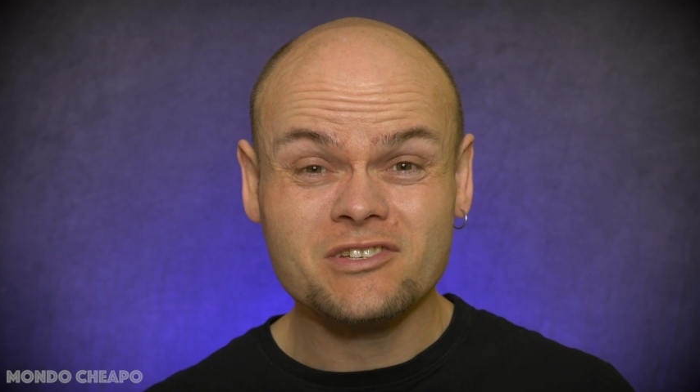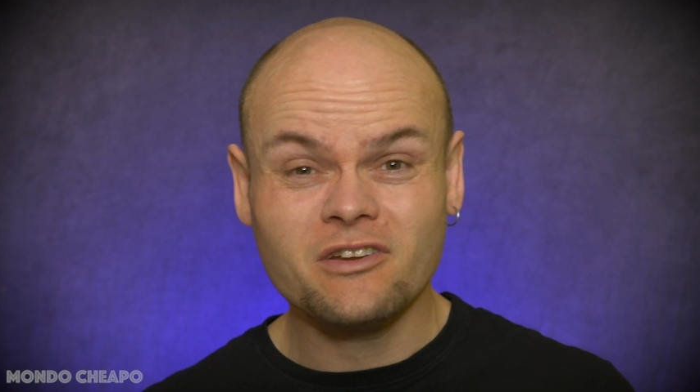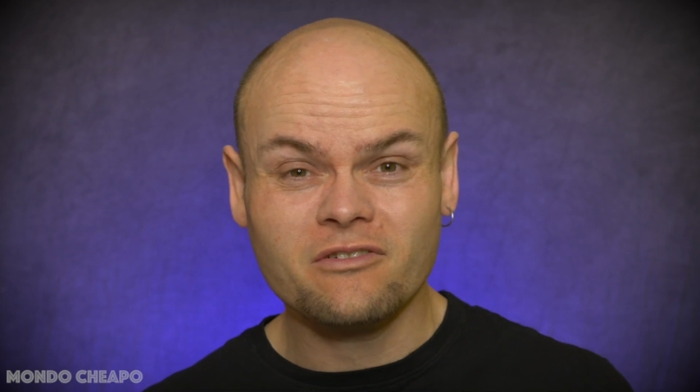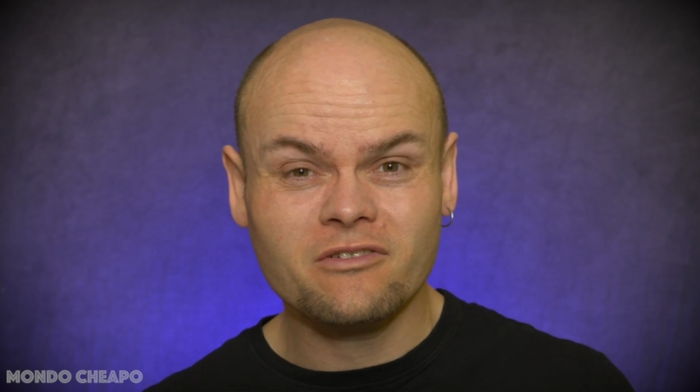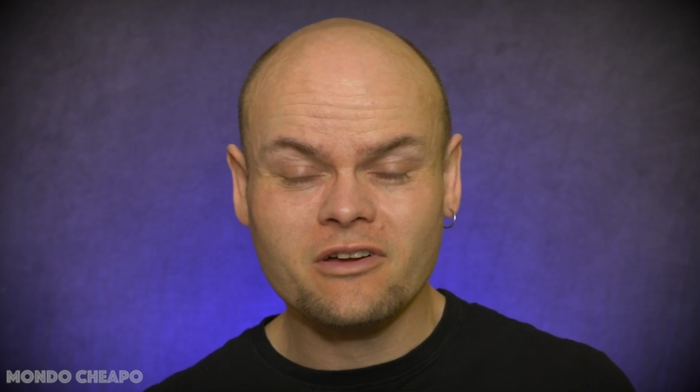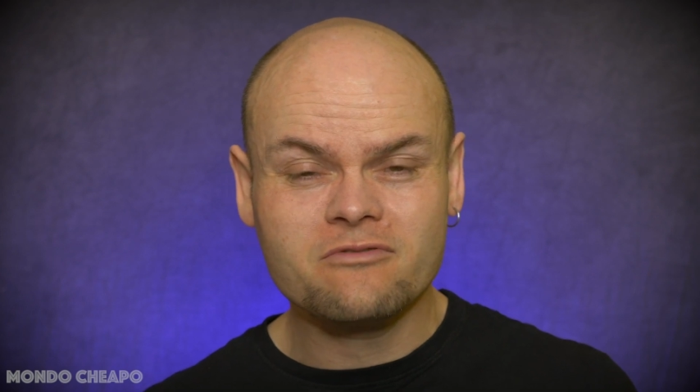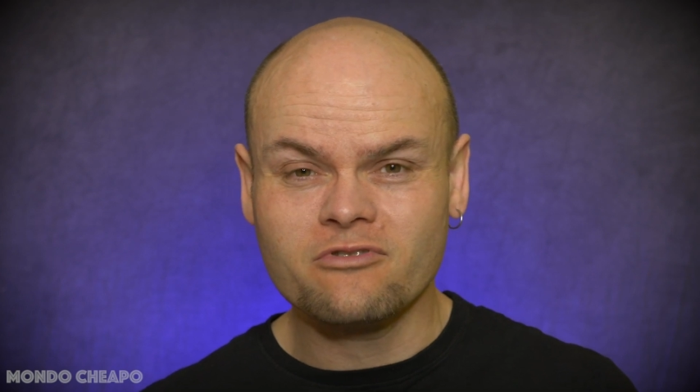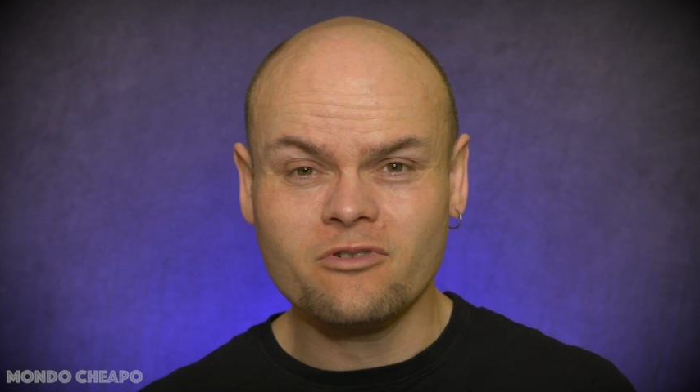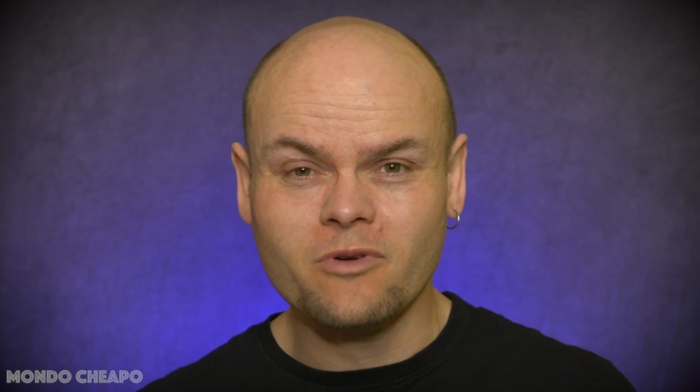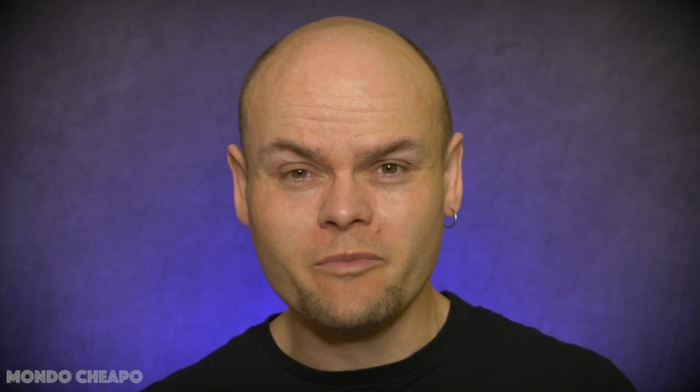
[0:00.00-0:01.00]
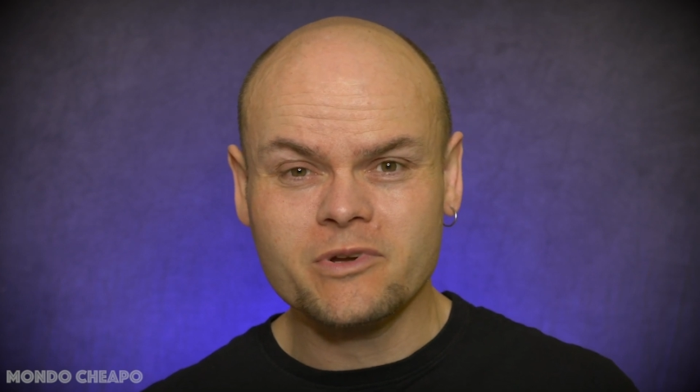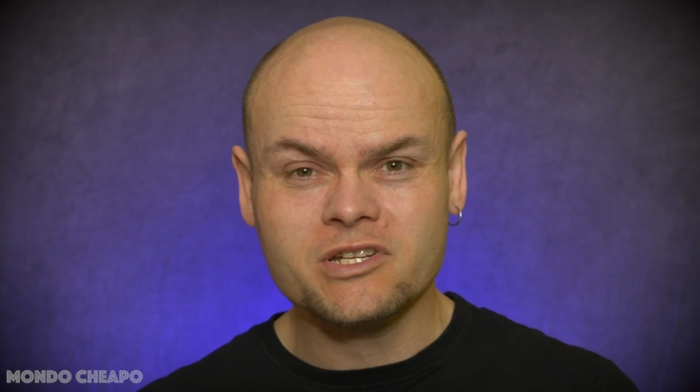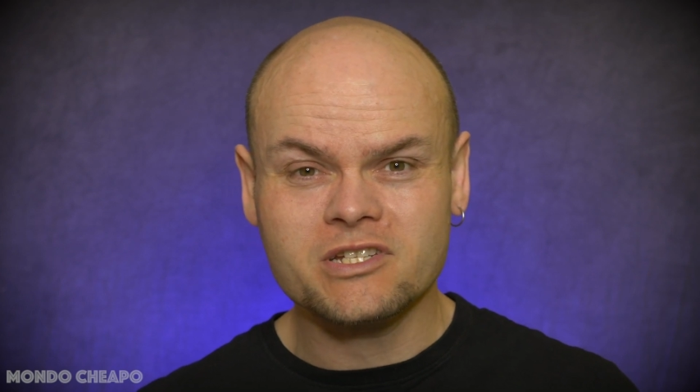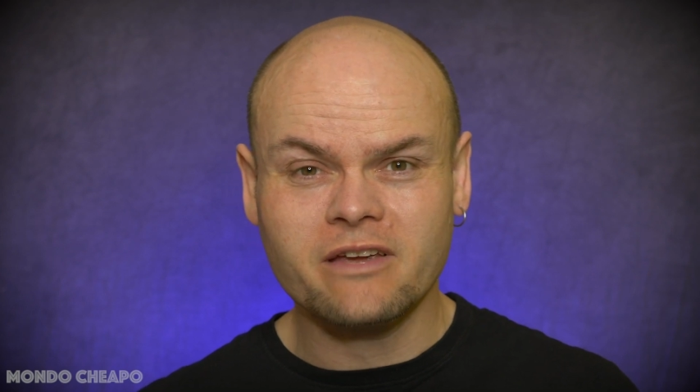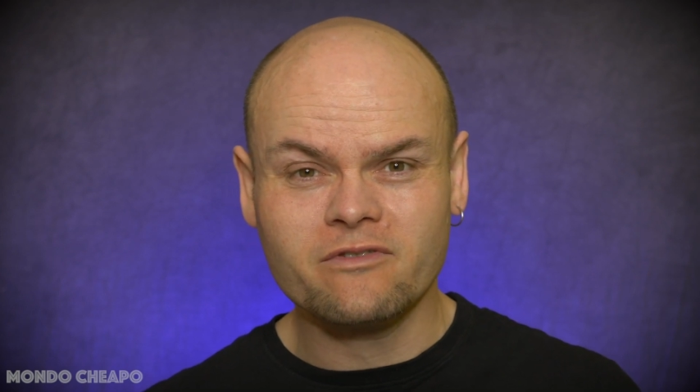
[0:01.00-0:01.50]
you know, you'll go through a bunch
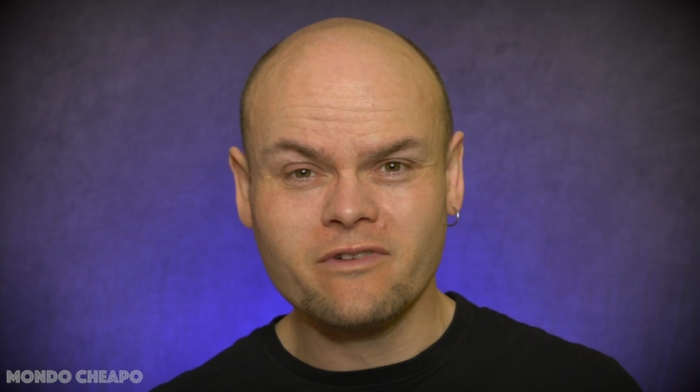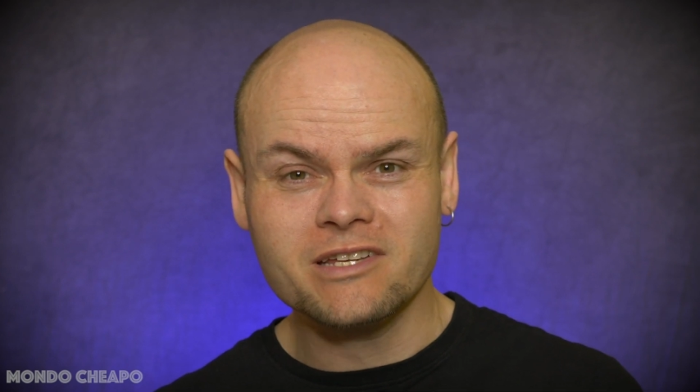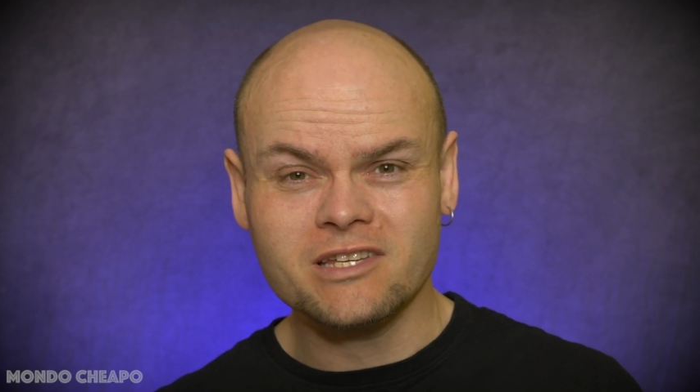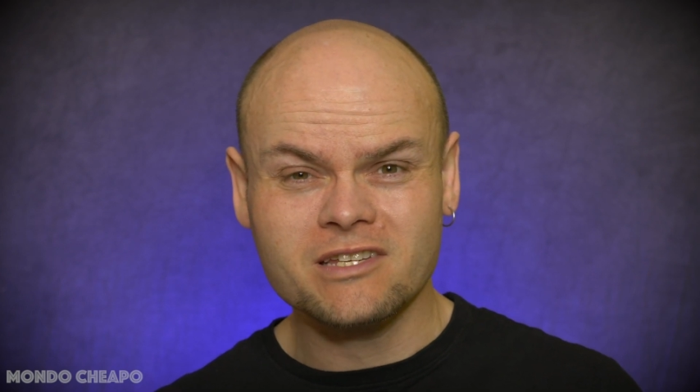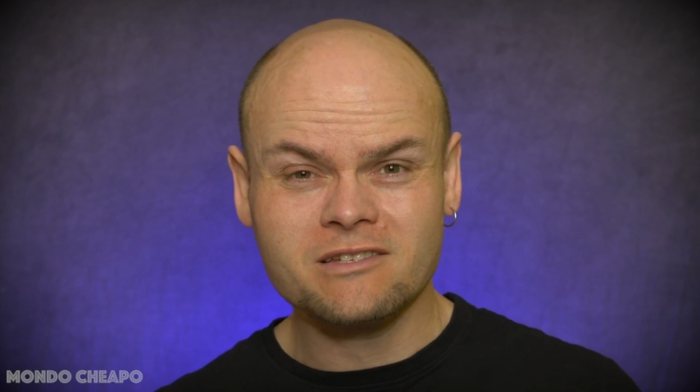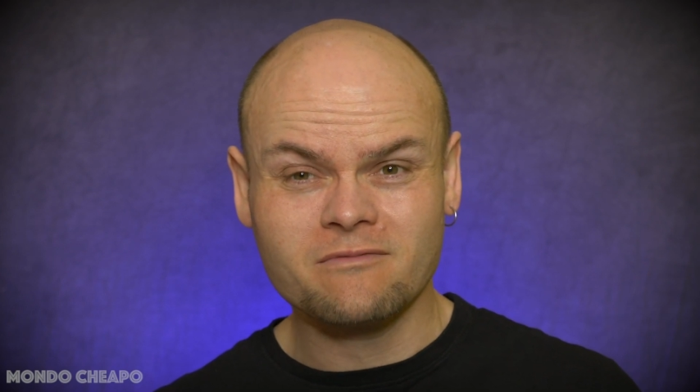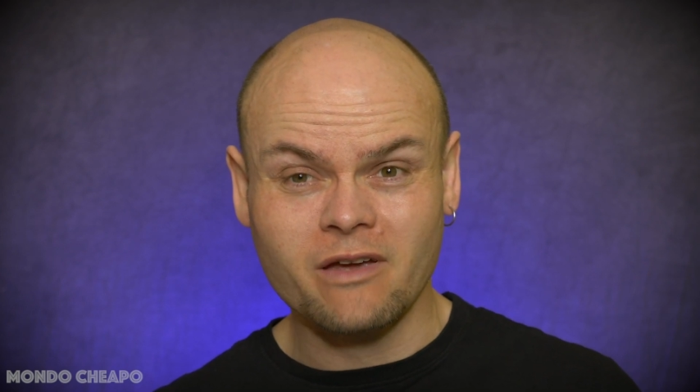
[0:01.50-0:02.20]
of safety razors